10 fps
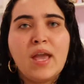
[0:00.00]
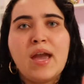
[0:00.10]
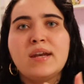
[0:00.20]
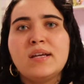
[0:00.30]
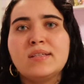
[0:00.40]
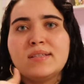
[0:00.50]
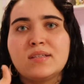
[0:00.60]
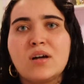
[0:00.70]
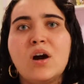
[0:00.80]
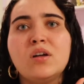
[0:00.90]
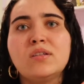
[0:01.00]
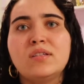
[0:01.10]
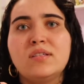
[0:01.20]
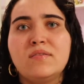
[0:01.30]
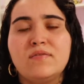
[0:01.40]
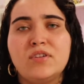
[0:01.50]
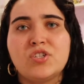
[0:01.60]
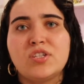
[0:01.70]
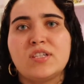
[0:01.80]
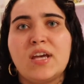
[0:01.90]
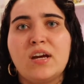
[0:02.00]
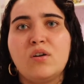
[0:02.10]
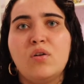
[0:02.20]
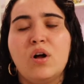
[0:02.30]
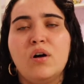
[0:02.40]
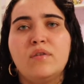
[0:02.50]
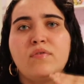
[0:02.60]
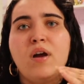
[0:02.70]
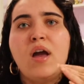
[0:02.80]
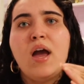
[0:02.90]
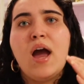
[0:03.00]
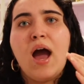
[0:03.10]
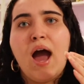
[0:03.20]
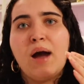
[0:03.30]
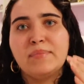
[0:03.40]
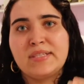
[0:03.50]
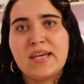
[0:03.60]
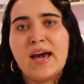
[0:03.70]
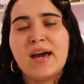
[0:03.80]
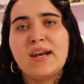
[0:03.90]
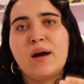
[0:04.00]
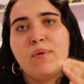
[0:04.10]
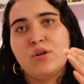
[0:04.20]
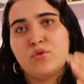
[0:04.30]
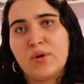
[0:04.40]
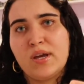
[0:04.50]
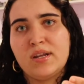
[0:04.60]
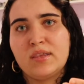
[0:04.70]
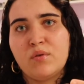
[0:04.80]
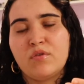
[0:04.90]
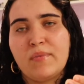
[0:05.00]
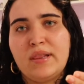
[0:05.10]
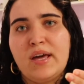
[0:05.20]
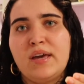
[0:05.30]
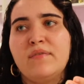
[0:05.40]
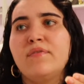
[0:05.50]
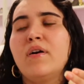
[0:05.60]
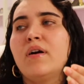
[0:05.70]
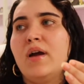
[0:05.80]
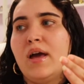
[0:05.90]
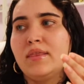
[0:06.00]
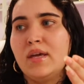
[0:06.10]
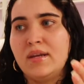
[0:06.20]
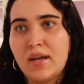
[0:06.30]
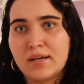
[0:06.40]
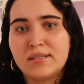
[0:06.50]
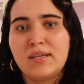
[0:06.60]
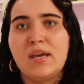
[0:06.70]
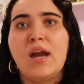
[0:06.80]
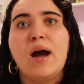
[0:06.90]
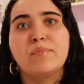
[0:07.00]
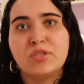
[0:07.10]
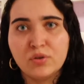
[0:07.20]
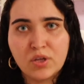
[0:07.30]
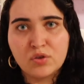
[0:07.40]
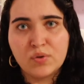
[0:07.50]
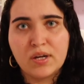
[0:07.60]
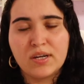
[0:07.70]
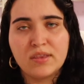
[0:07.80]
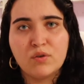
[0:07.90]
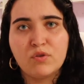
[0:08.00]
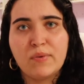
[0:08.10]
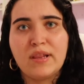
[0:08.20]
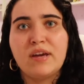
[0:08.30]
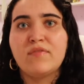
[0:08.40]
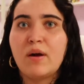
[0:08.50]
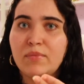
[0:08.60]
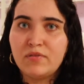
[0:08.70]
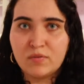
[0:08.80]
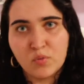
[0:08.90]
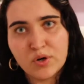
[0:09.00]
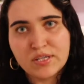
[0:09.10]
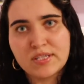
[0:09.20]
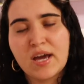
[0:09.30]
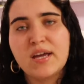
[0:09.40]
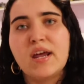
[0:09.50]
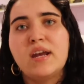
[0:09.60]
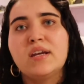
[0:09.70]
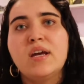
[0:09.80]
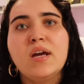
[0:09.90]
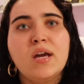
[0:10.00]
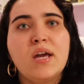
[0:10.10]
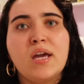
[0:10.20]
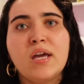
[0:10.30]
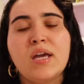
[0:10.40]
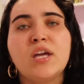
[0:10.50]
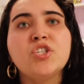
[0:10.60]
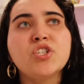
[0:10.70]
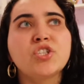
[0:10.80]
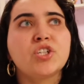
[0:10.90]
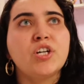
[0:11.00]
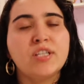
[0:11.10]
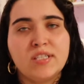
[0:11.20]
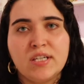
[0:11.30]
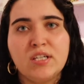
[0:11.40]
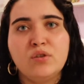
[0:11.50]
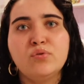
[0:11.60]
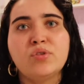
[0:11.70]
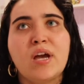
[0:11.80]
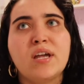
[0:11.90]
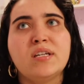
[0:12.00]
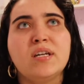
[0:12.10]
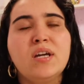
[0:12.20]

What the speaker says: And it's this constant vicious cycle of, I'm sad, I'm not doing anything with my life, and then next day I'm still not doing anything with my life, I'm even more sad, and it just continues, and